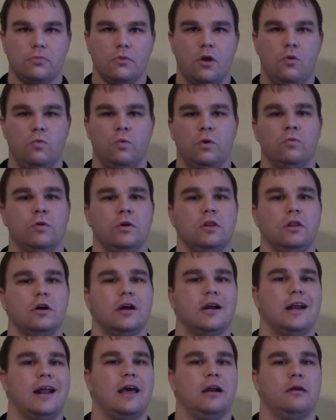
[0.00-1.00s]
When we're
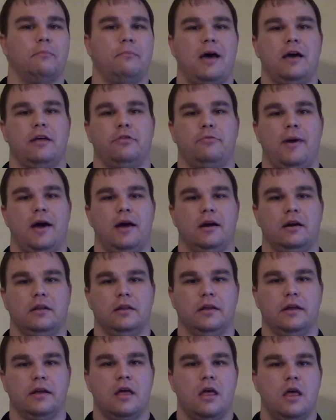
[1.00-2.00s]
looking at it
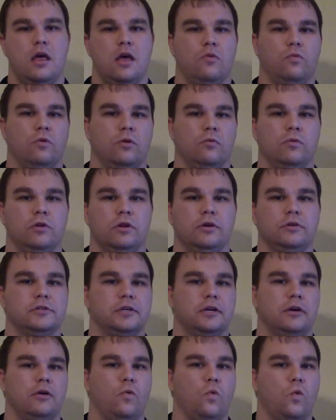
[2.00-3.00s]
mathematically, when we're
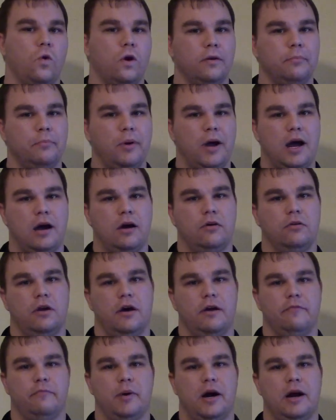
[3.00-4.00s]
losing 1 pound
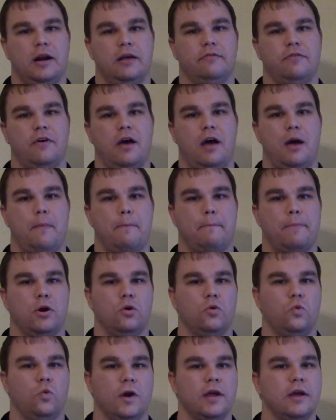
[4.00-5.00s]
of body fat
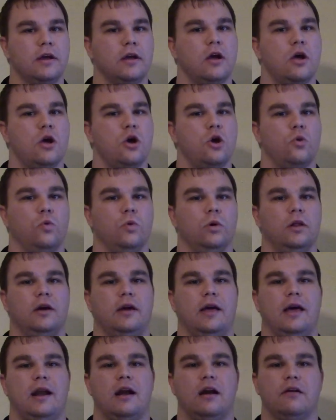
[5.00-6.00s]
per week, we're
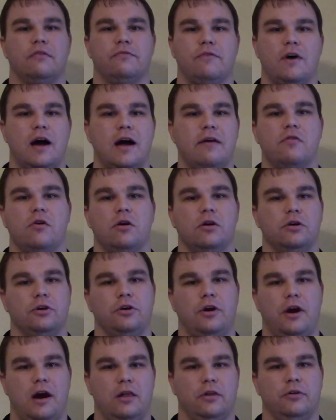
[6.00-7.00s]
looking at a 500
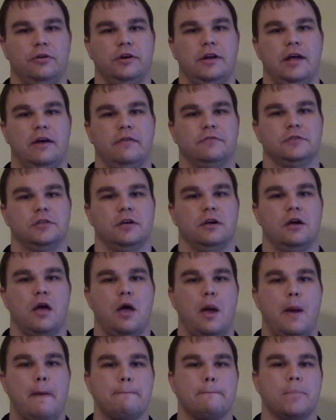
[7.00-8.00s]
calorie deficit
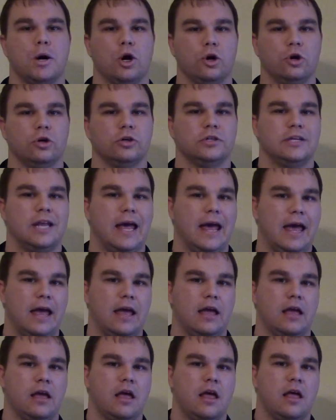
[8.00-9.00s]
per
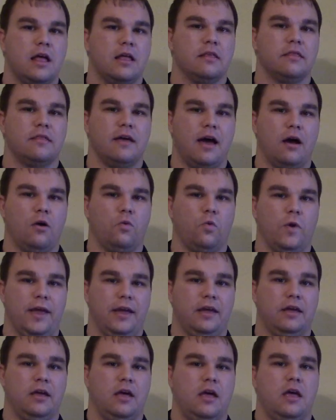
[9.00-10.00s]
day that
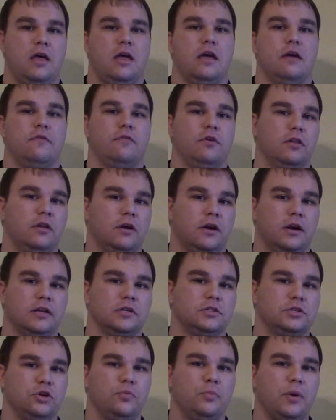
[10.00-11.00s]
week. If you're looking
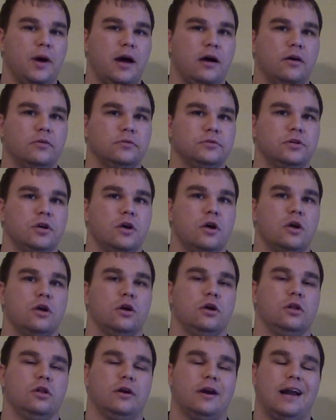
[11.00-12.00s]
at 2 pounds,
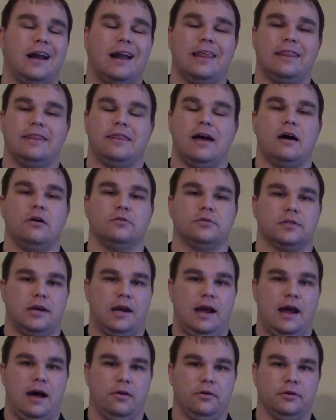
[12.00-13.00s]
you're looking at 1,000
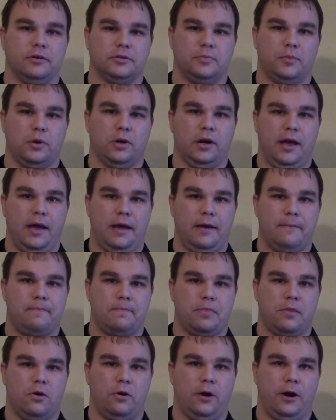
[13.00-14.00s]
calories per day,
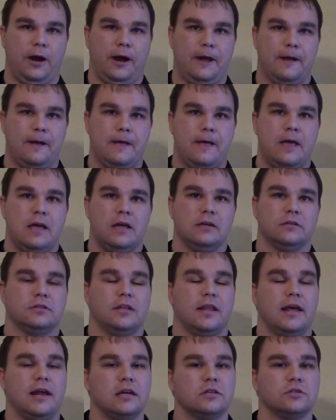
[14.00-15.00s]
okay? So
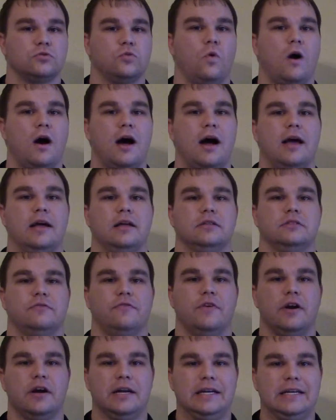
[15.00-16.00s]
that is why it's
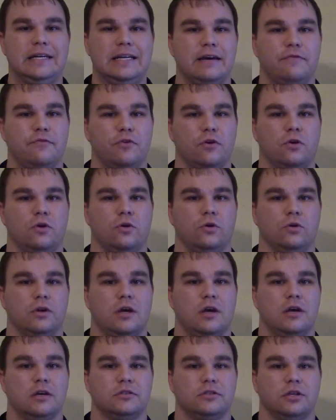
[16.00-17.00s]
very difficult
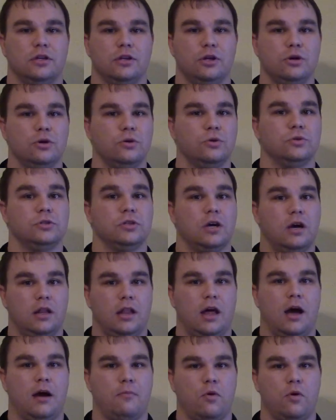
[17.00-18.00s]
to lose a
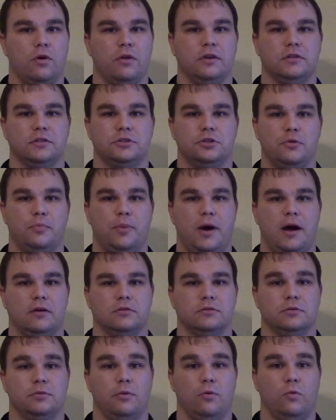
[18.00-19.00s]
lot more than 2
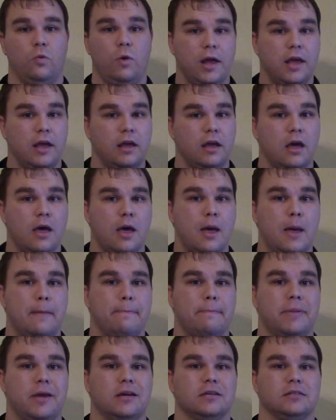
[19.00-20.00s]
pounds per week,
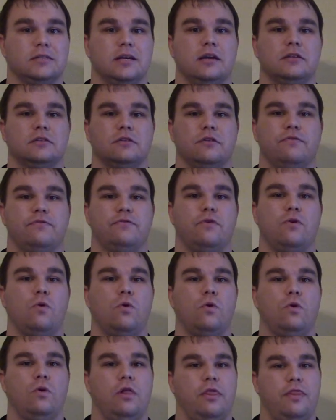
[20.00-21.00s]
because that is a
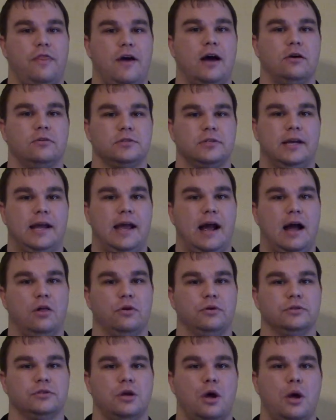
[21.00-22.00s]
full 1,000
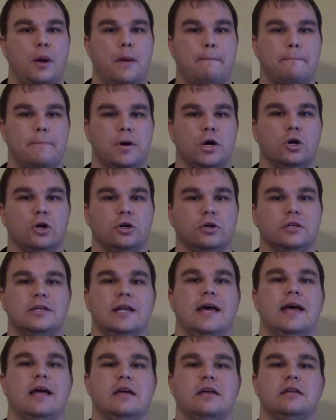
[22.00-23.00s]
calories per
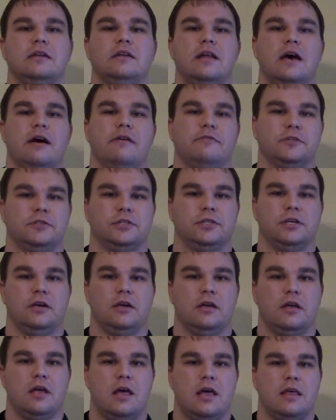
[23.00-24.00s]
day
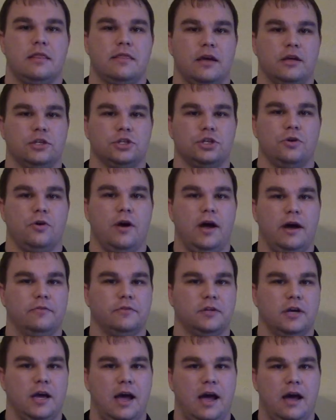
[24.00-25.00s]
deficit that you have
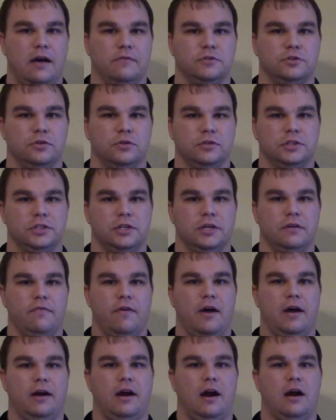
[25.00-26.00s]
to achieve
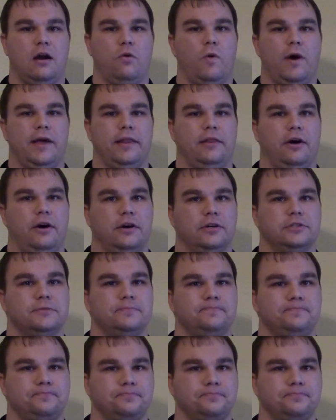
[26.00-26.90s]
that kind of weight loss.